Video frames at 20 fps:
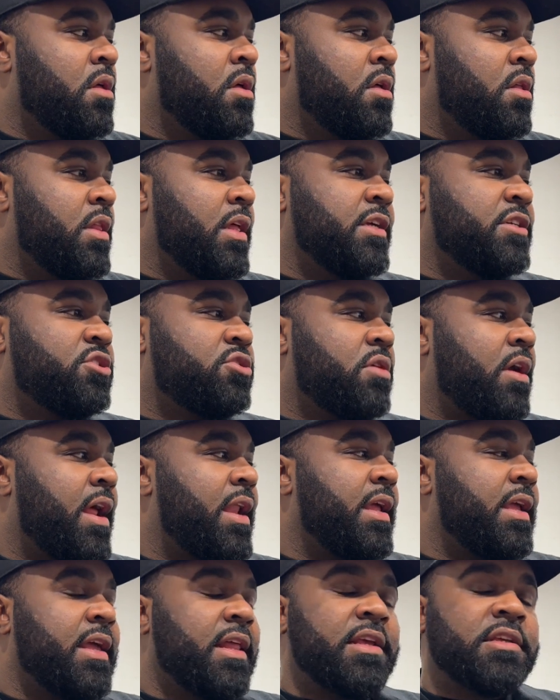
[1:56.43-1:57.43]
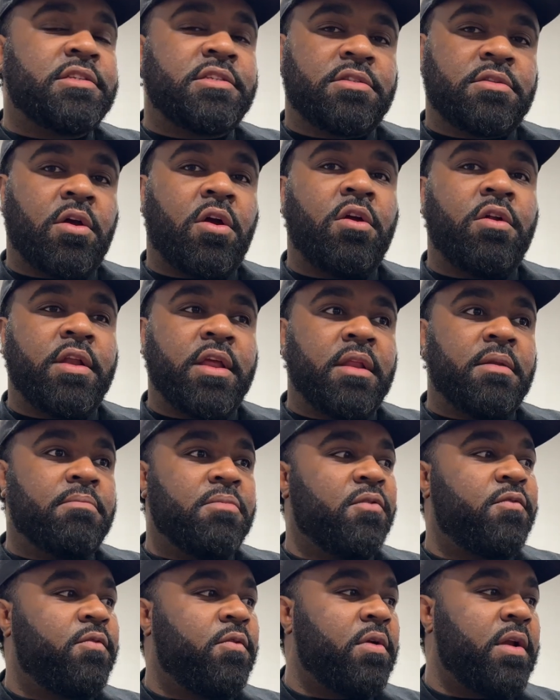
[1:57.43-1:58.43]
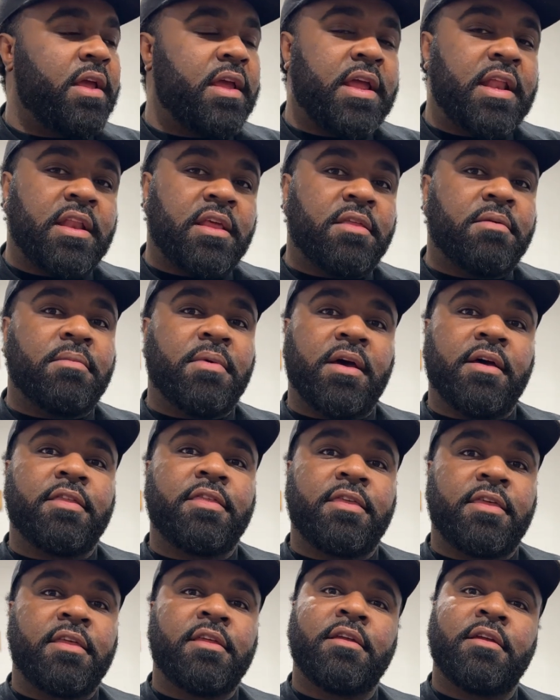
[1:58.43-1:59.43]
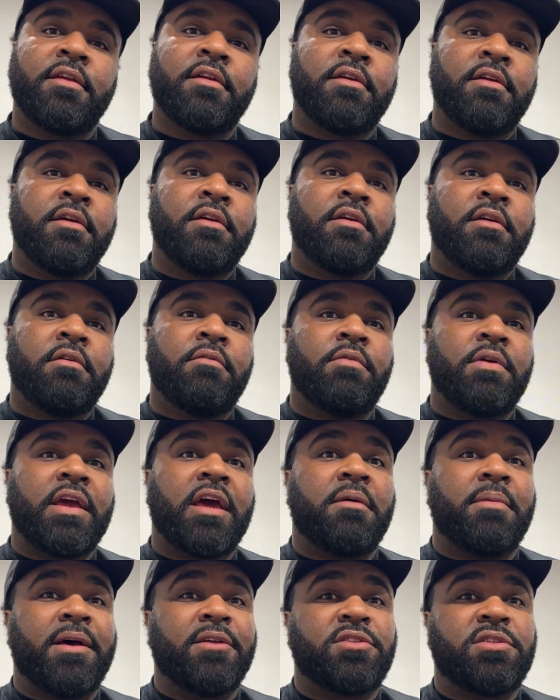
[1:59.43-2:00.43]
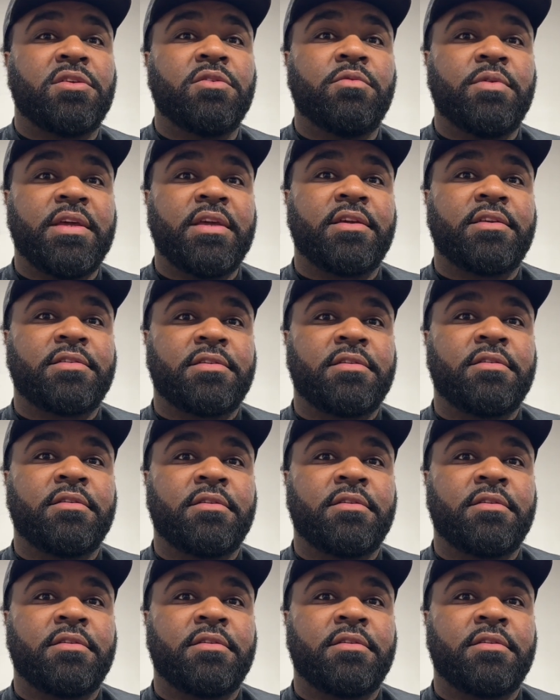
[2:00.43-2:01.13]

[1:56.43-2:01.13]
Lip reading: let's try to get it started before the end of the month. We got about 2 weeks.